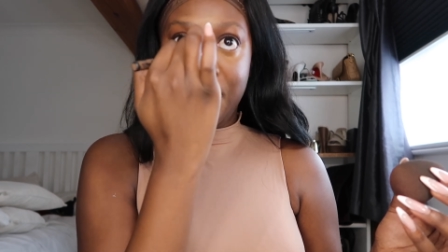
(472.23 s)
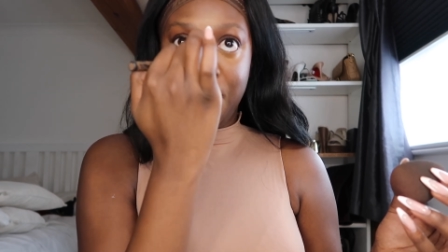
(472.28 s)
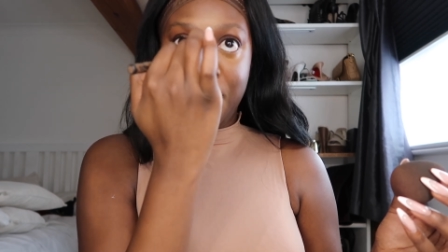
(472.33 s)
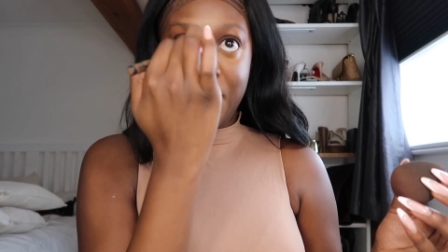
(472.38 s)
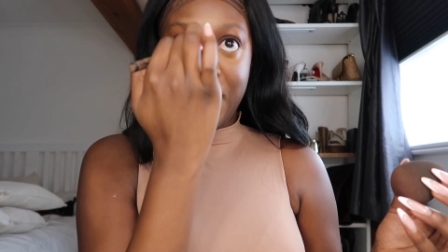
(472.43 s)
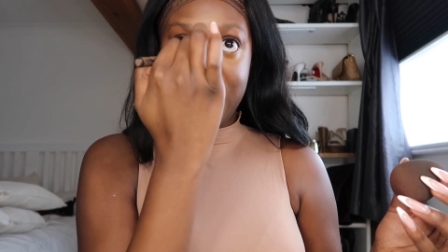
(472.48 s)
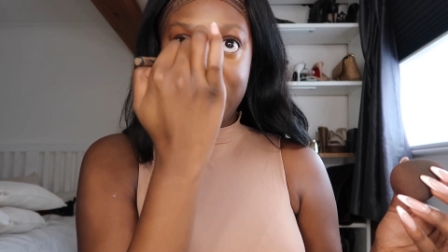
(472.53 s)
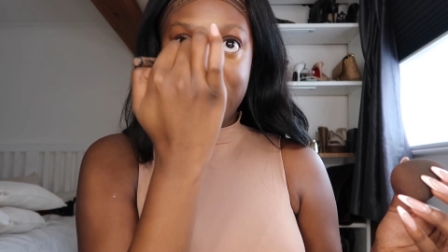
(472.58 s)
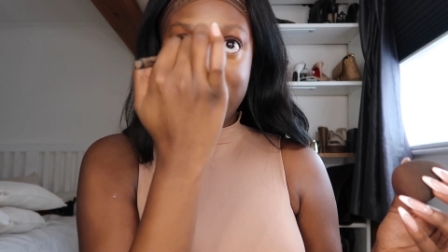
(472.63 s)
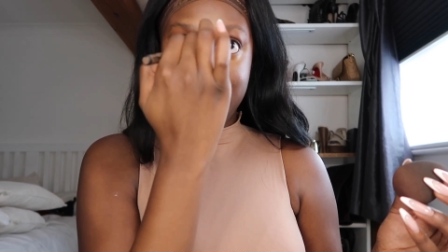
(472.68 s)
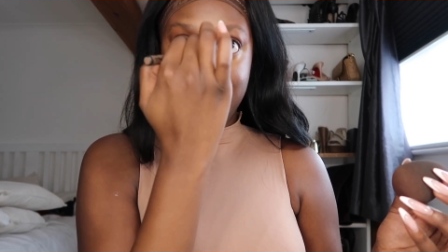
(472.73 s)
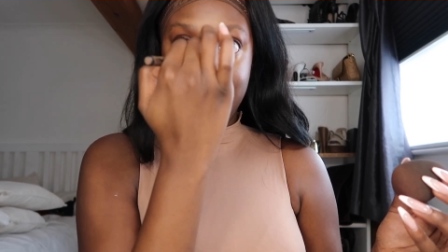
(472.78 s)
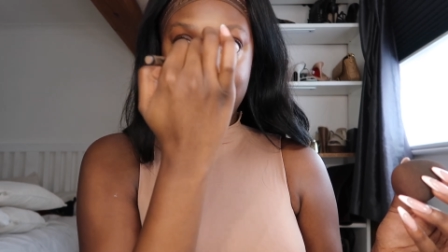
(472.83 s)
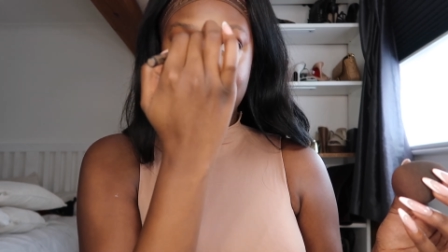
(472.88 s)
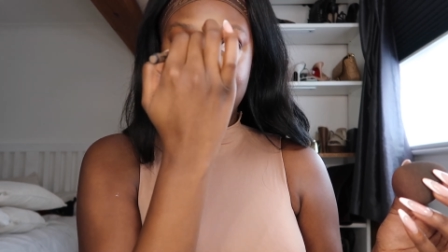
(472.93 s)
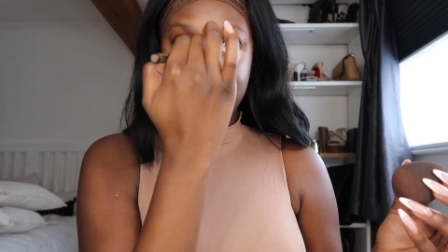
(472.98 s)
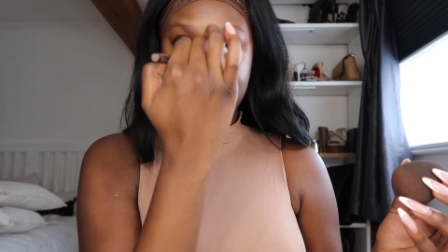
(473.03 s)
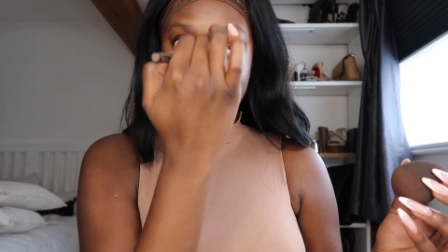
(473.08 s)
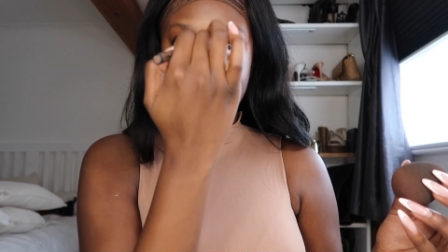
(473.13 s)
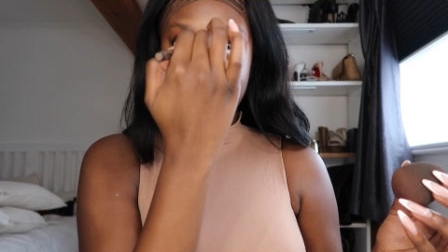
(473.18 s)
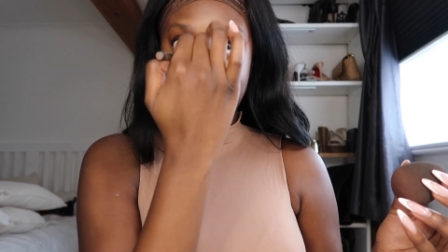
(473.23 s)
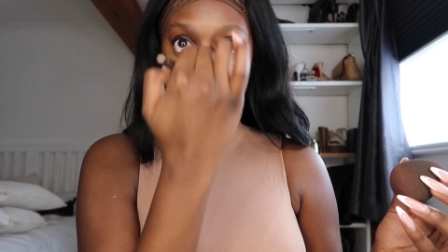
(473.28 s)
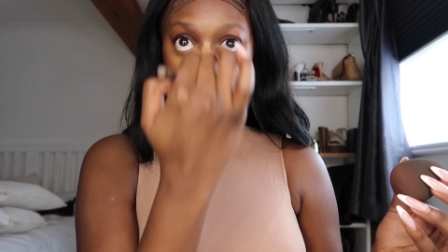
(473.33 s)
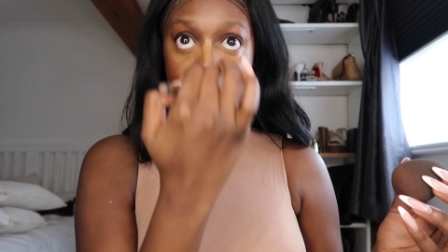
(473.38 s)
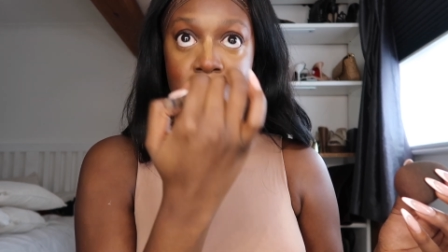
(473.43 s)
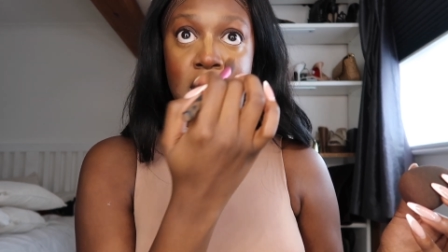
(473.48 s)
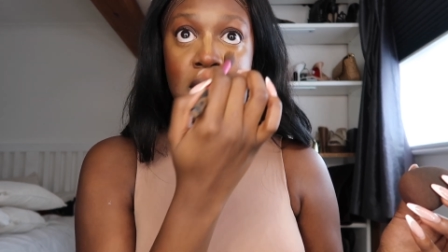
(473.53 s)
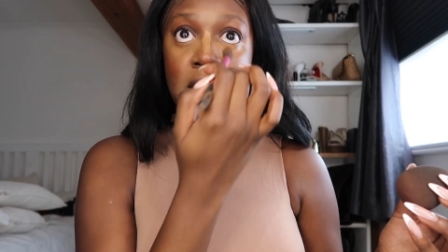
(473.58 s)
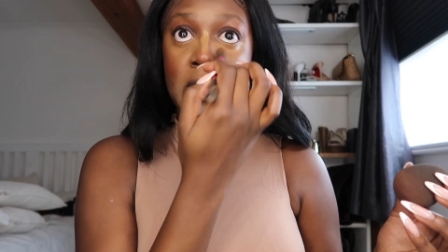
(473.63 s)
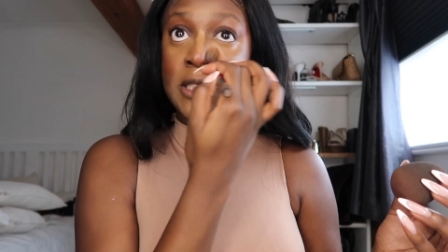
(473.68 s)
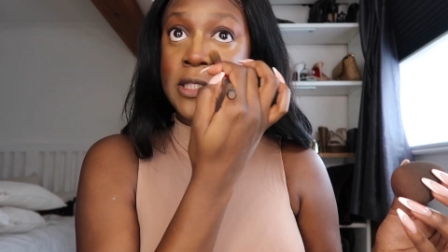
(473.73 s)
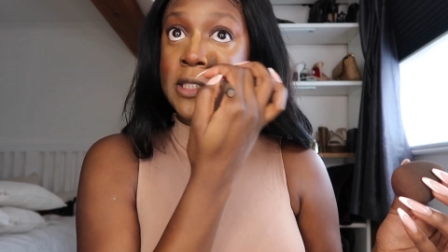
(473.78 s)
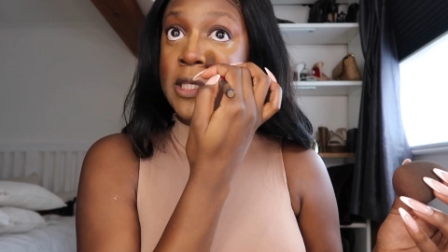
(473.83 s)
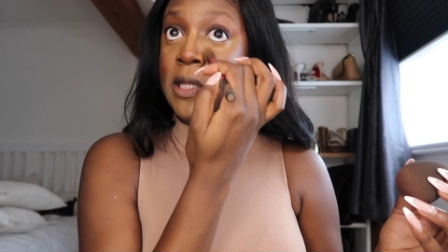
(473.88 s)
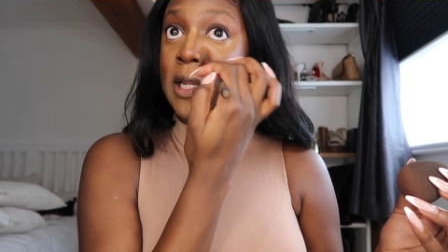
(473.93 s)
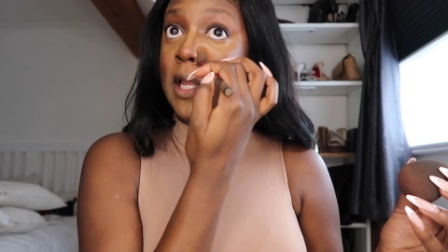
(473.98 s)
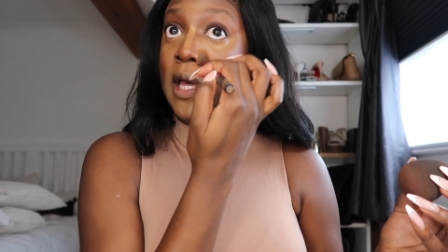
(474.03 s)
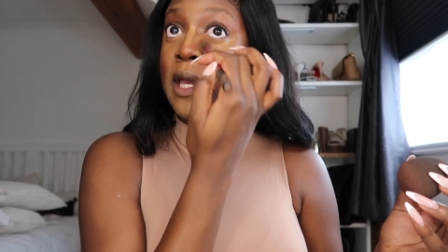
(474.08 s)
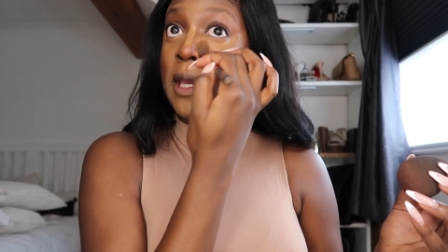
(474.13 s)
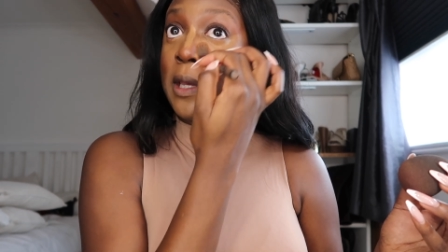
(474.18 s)
where to spend your money and is
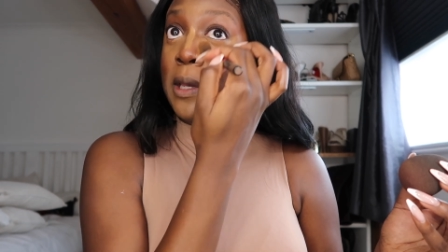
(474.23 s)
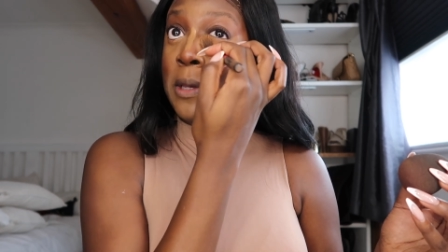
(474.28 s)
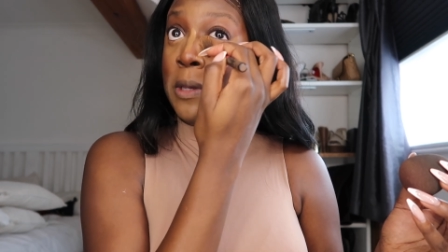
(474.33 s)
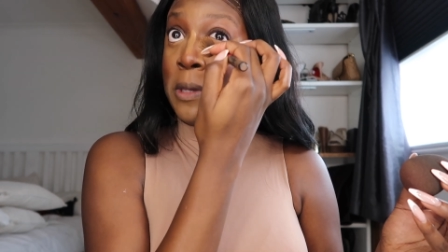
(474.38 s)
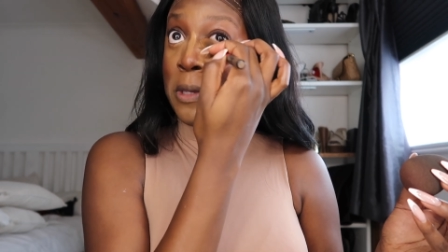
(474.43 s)
it like